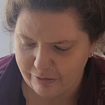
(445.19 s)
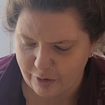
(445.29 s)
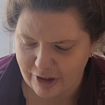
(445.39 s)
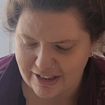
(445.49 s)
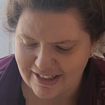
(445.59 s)

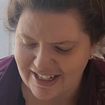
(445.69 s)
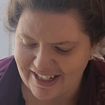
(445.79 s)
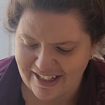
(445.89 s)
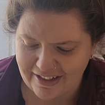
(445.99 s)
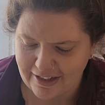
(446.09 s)
For
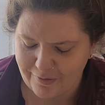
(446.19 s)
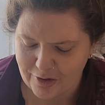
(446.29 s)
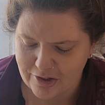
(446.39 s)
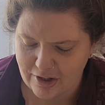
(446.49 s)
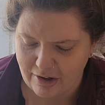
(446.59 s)
indeed I never
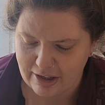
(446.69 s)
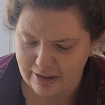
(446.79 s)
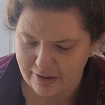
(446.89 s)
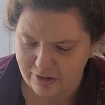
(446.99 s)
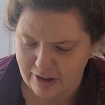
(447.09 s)
saw
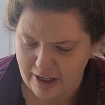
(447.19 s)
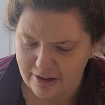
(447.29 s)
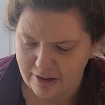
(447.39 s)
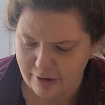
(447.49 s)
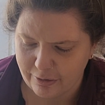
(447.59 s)
another
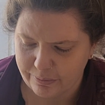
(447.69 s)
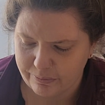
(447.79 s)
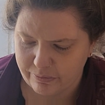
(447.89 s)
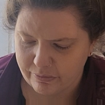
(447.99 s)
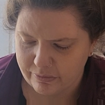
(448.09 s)
like you."
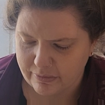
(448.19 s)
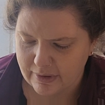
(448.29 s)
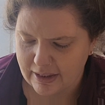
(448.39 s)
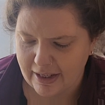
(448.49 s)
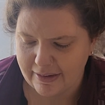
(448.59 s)

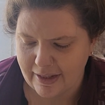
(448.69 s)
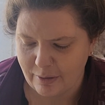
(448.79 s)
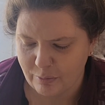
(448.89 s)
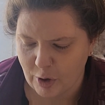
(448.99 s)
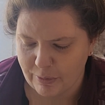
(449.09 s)
At
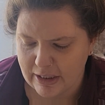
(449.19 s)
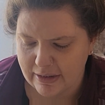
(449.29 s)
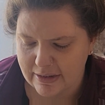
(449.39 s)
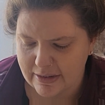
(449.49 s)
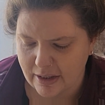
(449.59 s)
that moment
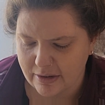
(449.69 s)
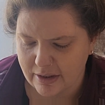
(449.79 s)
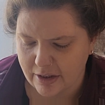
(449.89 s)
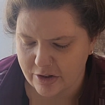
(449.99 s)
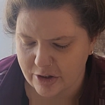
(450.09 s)
the sun
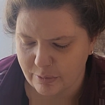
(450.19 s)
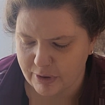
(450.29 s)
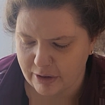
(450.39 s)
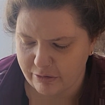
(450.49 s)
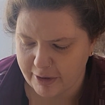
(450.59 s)
touched the
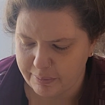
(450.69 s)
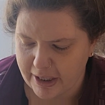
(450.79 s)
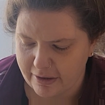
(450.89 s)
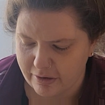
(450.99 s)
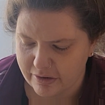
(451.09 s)
blood-red
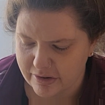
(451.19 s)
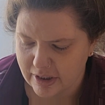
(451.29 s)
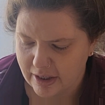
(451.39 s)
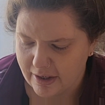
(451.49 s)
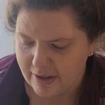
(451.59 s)
petals,
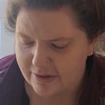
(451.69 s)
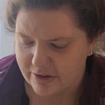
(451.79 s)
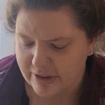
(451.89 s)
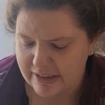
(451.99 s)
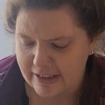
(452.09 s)

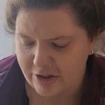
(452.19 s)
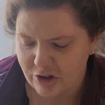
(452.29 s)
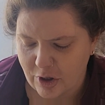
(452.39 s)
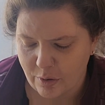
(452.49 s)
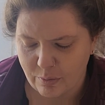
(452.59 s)
so that they
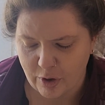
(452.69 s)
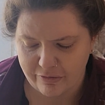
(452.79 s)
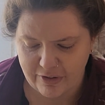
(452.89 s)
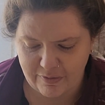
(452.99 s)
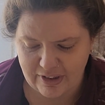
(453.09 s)
shone more
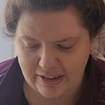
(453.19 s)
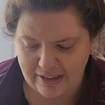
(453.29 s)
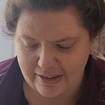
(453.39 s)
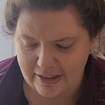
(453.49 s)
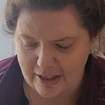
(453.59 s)

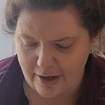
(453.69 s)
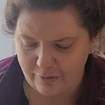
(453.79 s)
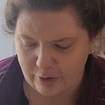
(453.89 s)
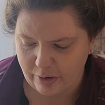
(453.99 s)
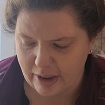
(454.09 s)
vividly than
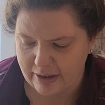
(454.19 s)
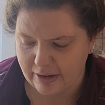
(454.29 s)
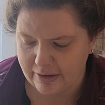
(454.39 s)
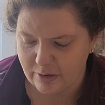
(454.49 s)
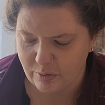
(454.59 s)
ever, and a
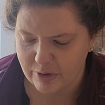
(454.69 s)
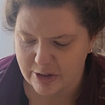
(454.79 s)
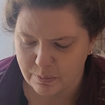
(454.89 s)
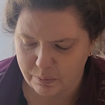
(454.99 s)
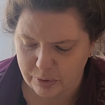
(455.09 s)
little
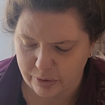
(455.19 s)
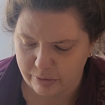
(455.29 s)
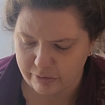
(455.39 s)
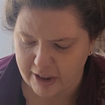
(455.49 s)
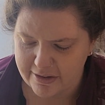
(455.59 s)
whisper
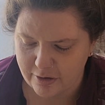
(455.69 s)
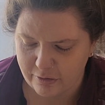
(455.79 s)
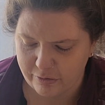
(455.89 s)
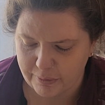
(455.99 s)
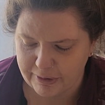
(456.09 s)

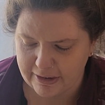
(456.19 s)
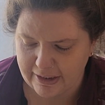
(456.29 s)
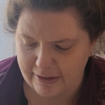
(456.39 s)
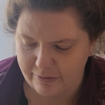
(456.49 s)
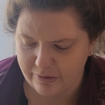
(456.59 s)
rustled from the
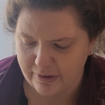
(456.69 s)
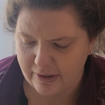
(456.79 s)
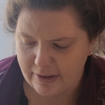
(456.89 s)
leaves.